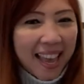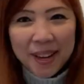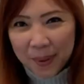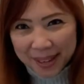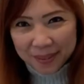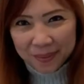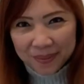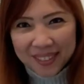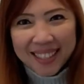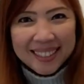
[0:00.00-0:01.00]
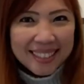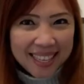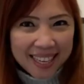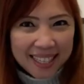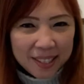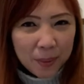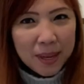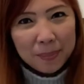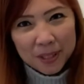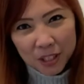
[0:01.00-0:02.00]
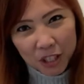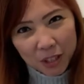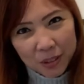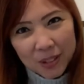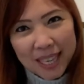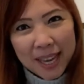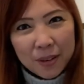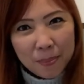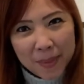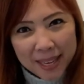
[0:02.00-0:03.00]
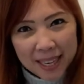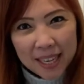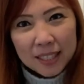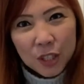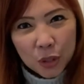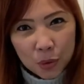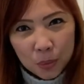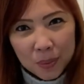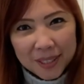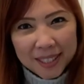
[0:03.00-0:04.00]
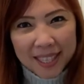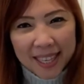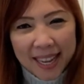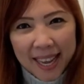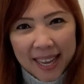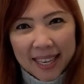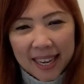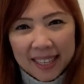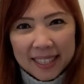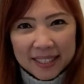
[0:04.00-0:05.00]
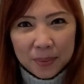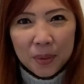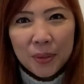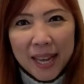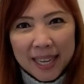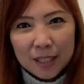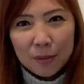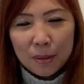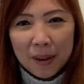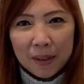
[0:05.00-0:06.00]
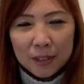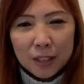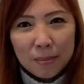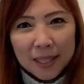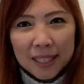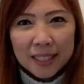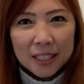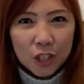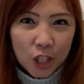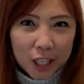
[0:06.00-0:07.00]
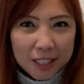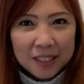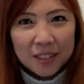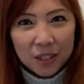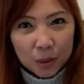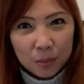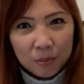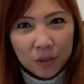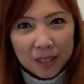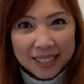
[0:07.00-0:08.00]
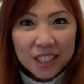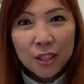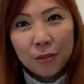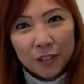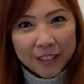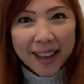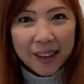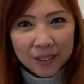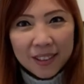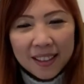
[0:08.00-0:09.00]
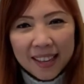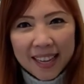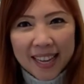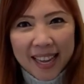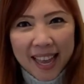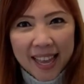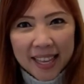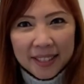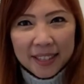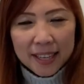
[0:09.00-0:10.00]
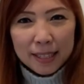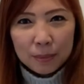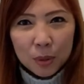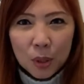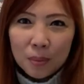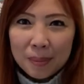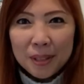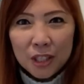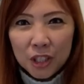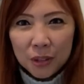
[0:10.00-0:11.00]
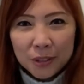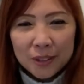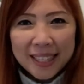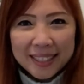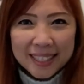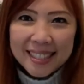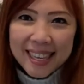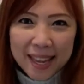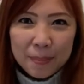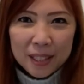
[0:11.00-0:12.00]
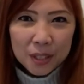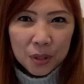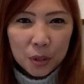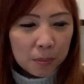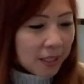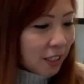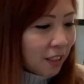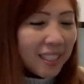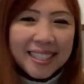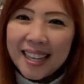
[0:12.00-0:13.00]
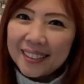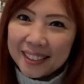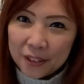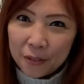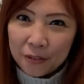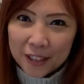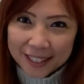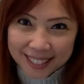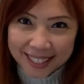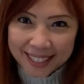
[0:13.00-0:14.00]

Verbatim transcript: Anyway, today what I'm gonna show you is how to make a soup. And I had someone who asked me about you know, making this Chinese soup uh, that's good for your health. And um, so I'm gonna show you. And this name of the soup is gonna sound a little funky,